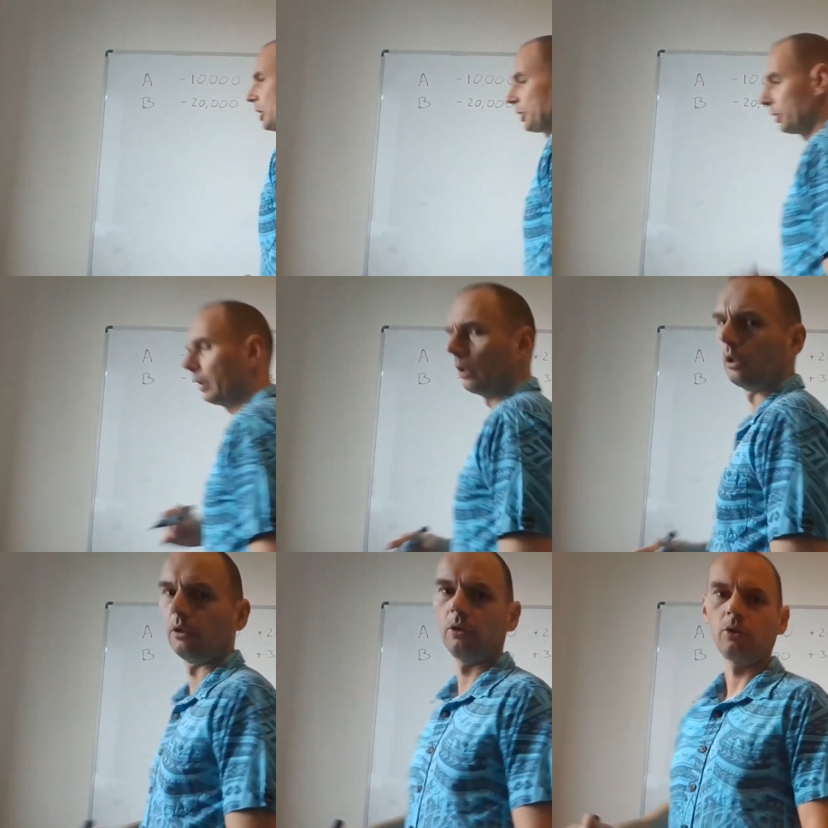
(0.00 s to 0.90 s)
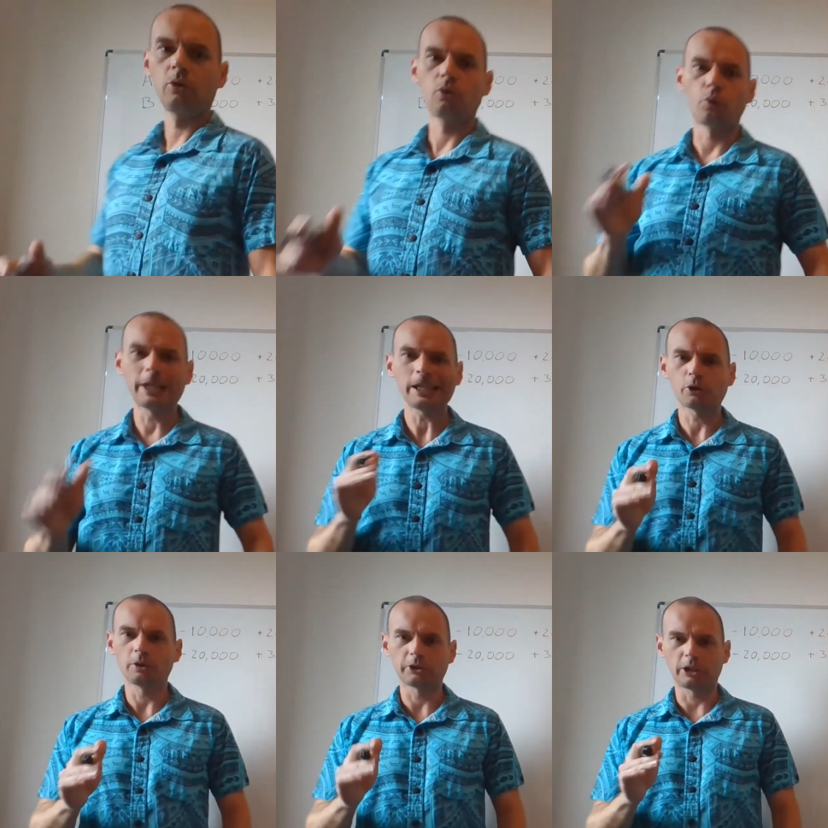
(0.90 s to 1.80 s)
Still
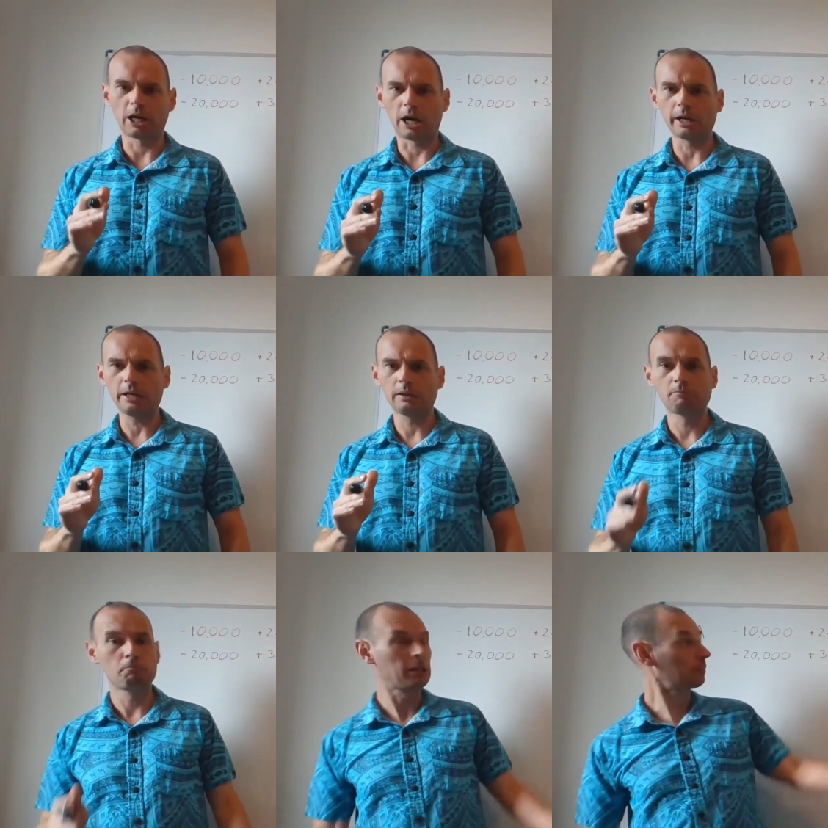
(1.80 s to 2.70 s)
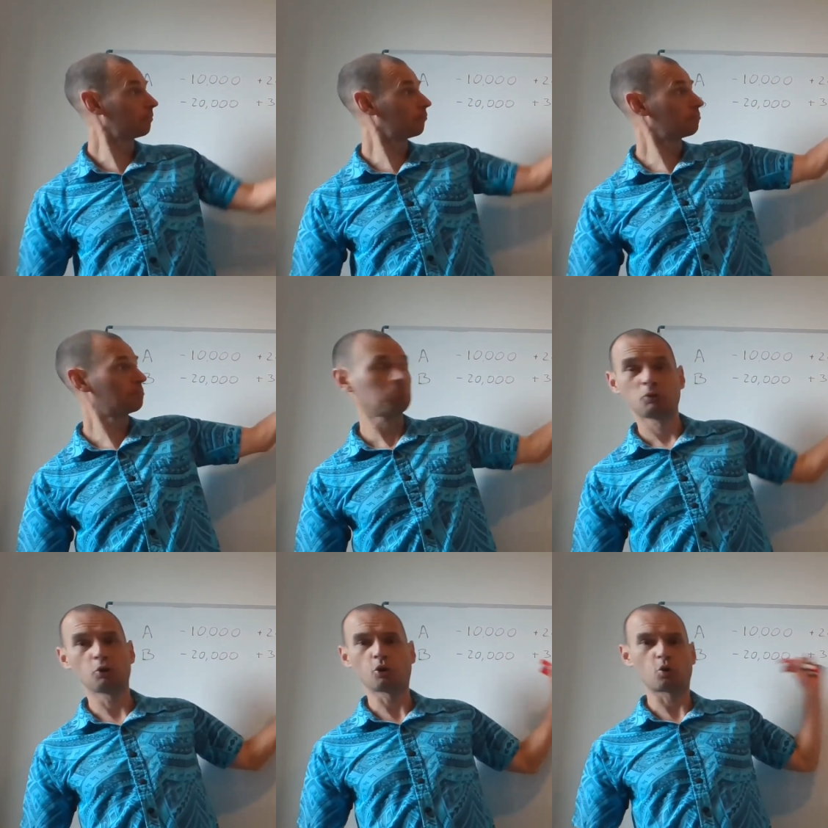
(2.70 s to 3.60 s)
ridiculously high, but
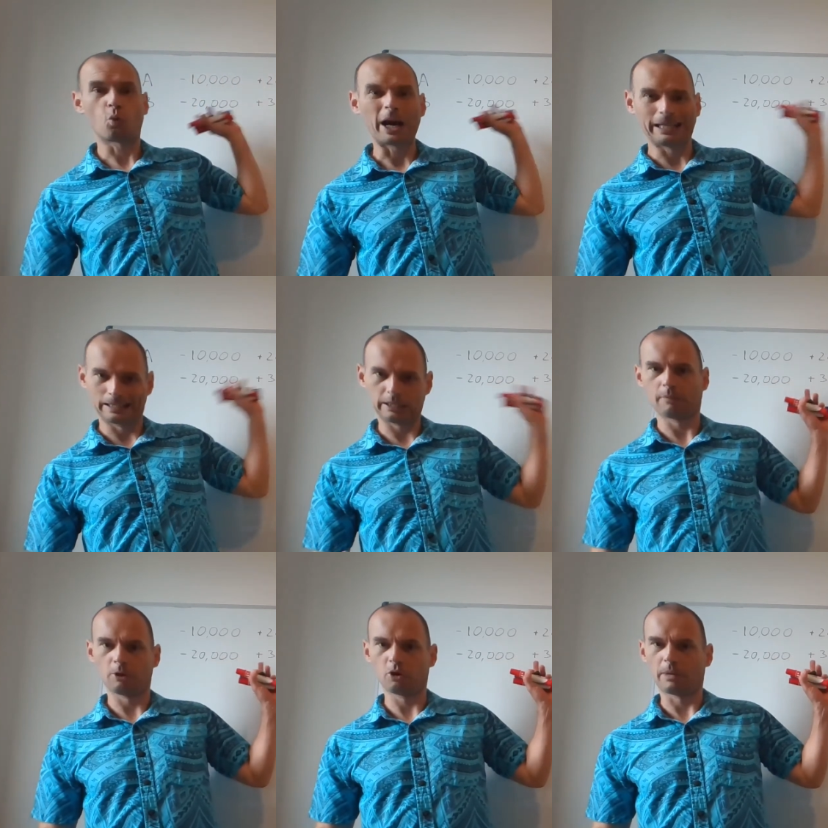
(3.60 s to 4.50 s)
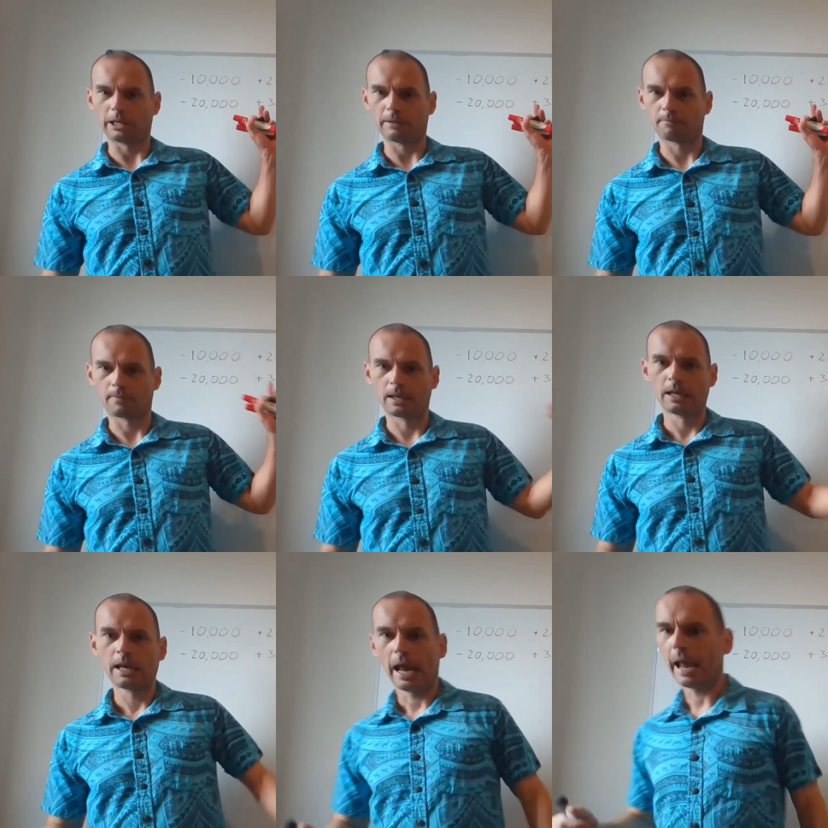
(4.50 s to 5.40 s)
you don't quite double your money.
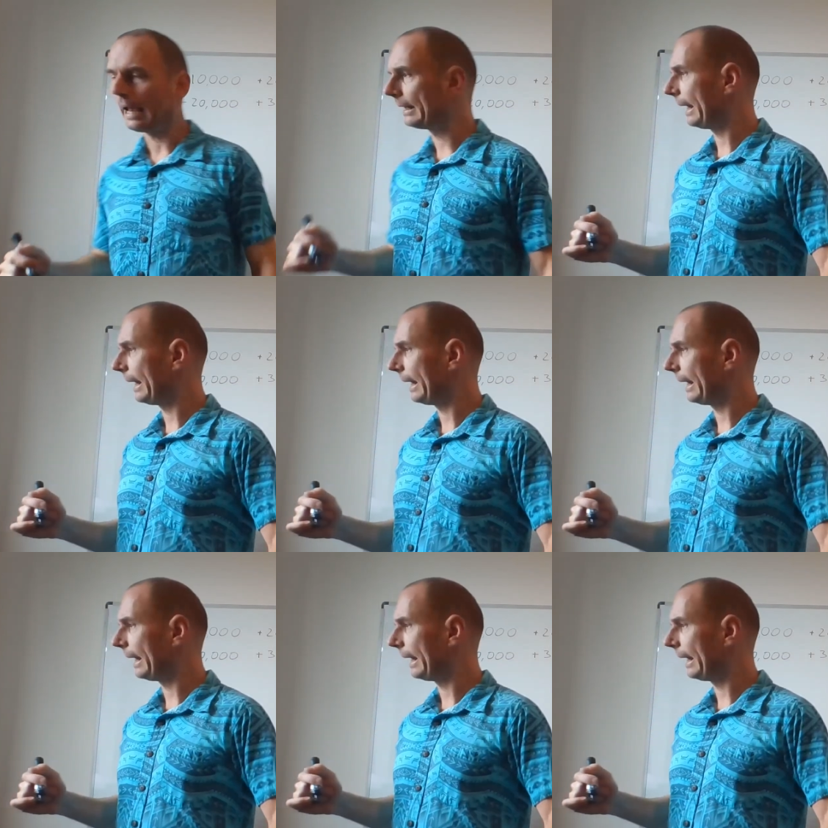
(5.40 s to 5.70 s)
And